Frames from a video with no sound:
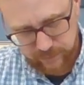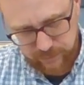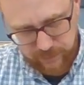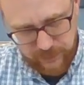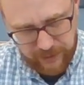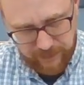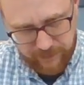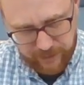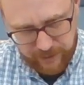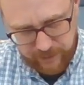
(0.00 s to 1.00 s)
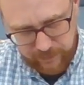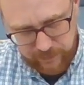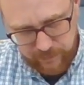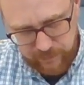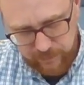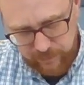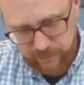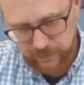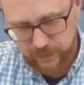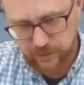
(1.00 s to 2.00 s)
And more.
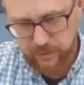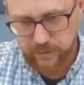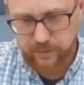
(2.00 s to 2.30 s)
There we go.